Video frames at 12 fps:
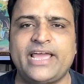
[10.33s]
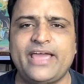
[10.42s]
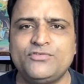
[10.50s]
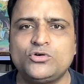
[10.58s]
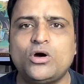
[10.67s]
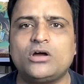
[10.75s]

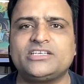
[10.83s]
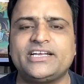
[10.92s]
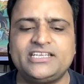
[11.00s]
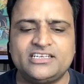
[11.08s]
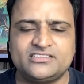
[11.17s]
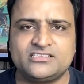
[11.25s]
Have you got
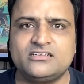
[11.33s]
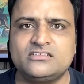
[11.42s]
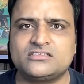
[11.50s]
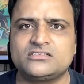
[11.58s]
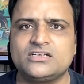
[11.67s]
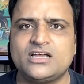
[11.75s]
any
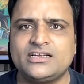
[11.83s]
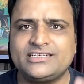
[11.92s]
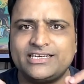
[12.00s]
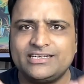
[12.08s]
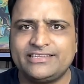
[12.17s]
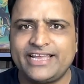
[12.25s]
results
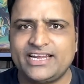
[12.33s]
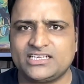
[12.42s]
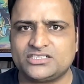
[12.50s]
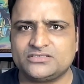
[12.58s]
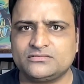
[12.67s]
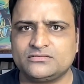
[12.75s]
till
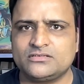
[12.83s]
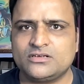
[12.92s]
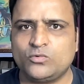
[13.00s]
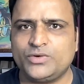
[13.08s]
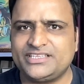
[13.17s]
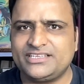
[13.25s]
date
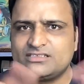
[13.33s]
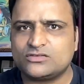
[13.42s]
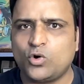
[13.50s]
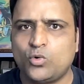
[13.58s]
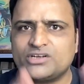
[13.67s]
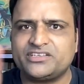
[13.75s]
with
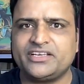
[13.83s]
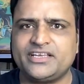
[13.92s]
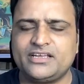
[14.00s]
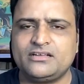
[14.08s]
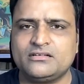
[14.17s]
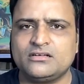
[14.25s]
this
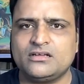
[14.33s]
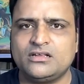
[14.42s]
overthinking?